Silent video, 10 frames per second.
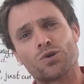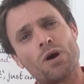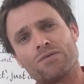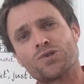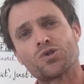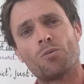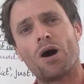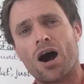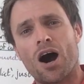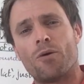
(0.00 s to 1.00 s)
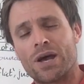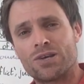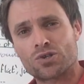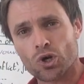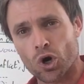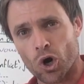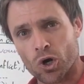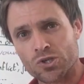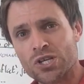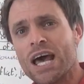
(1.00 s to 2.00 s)
to whether some harm is
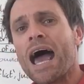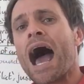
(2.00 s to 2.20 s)
caused,